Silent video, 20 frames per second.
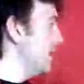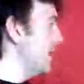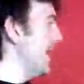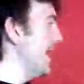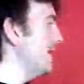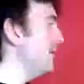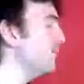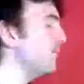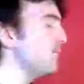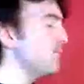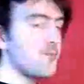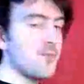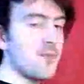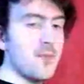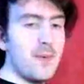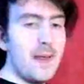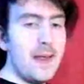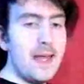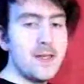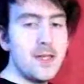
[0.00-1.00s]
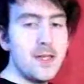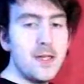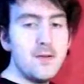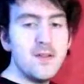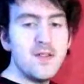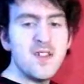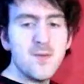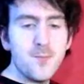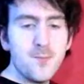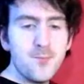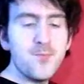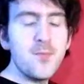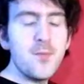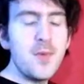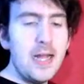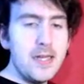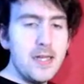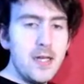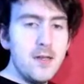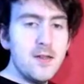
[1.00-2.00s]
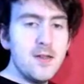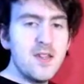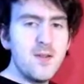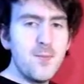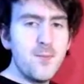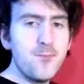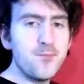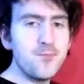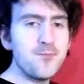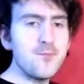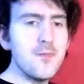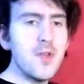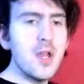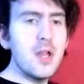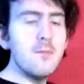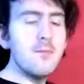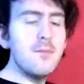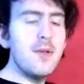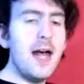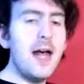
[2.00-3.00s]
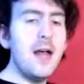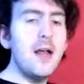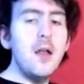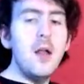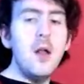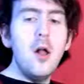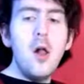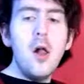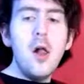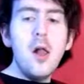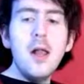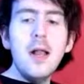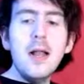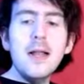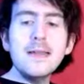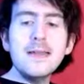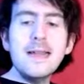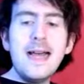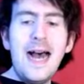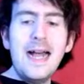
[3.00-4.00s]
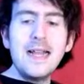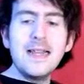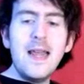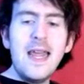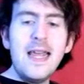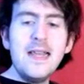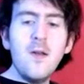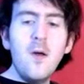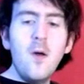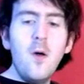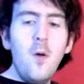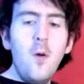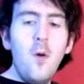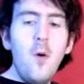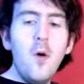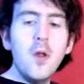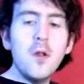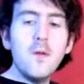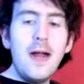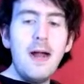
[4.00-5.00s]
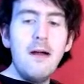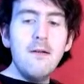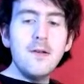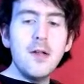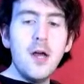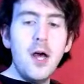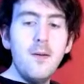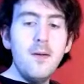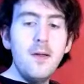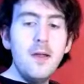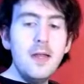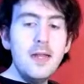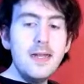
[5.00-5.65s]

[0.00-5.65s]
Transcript: Okay. Fair dues. But that is all the roundup.